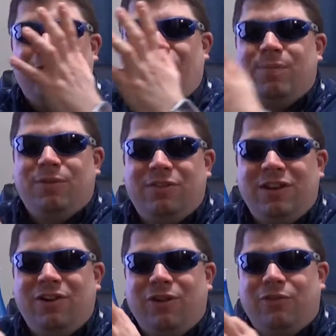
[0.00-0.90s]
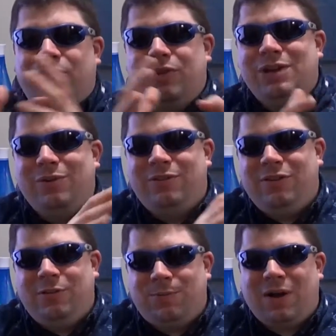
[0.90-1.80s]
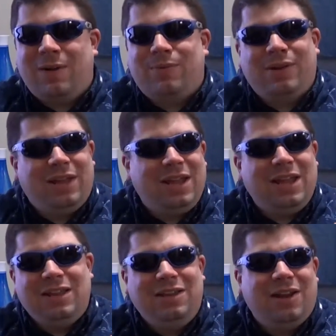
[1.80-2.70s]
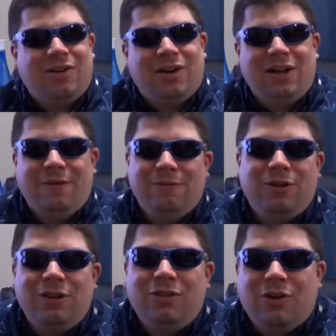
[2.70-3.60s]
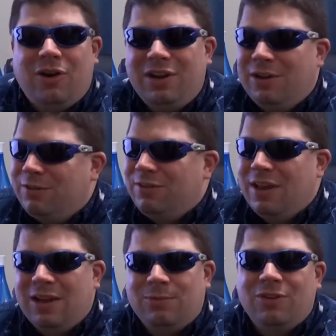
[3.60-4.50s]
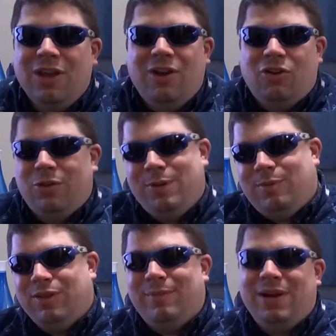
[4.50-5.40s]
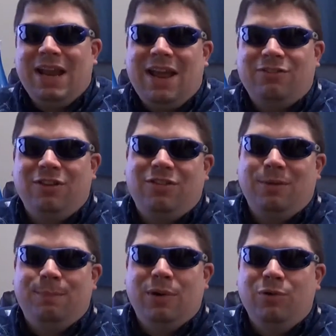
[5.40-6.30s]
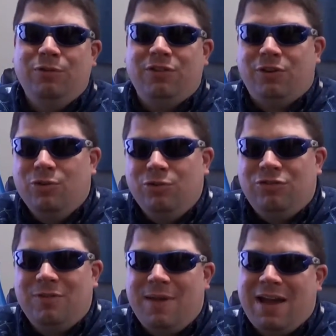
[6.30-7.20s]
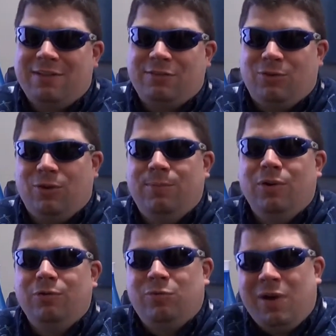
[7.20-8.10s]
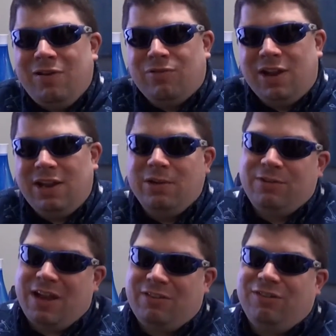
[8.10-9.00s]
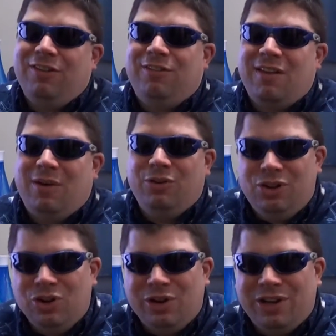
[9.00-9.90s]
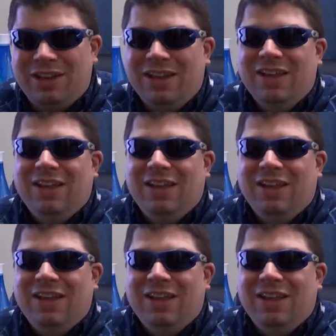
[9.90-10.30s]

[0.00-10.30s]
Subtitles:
representing all the frequencies properly in their audio setups, or the people that might actually think Bose Acoustimass or Bose wave radios actually sound good,